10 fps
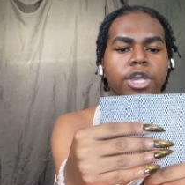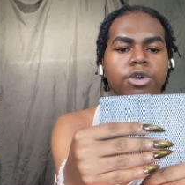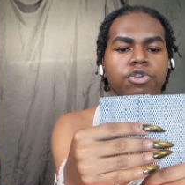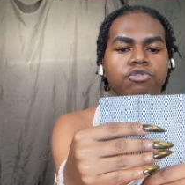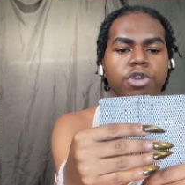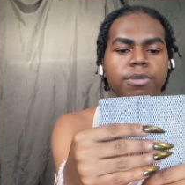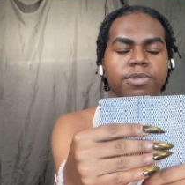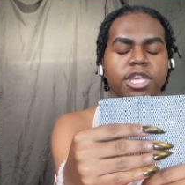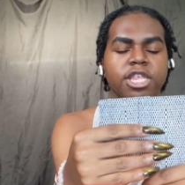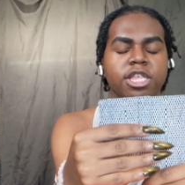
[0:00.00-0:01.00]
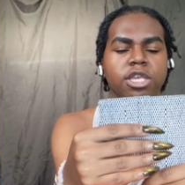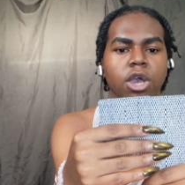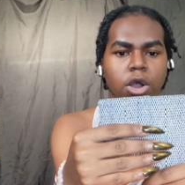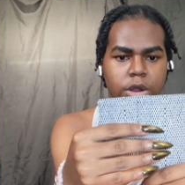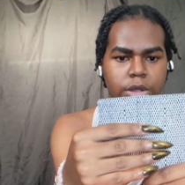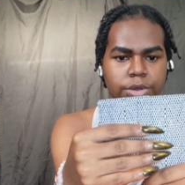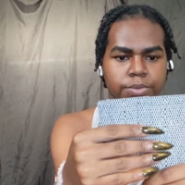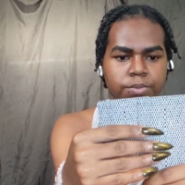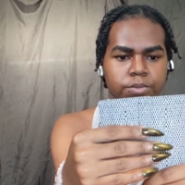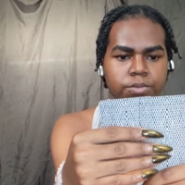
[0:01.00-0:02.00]
in your dreams. It's dark.
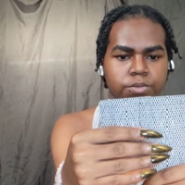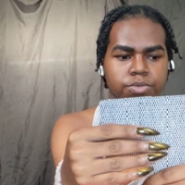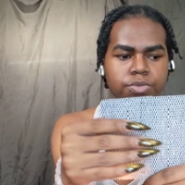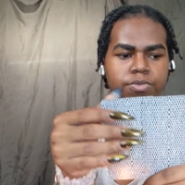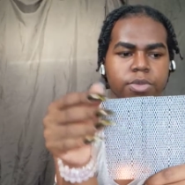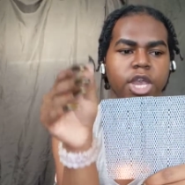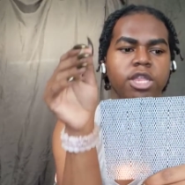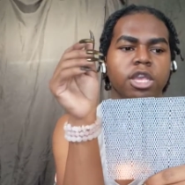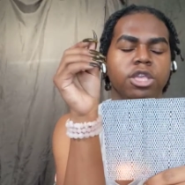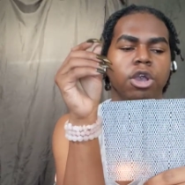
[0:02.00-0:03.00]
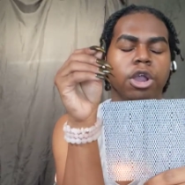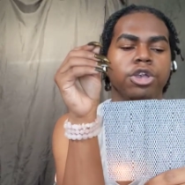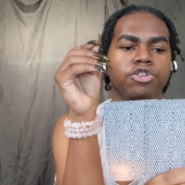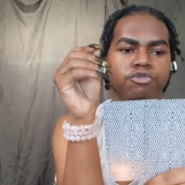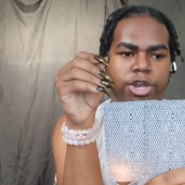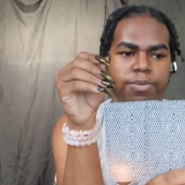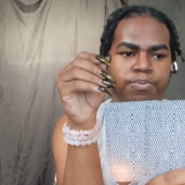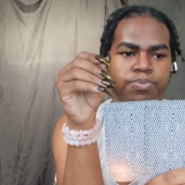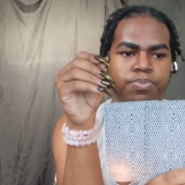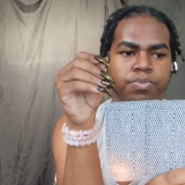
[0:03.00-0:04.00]
It's a dark dream.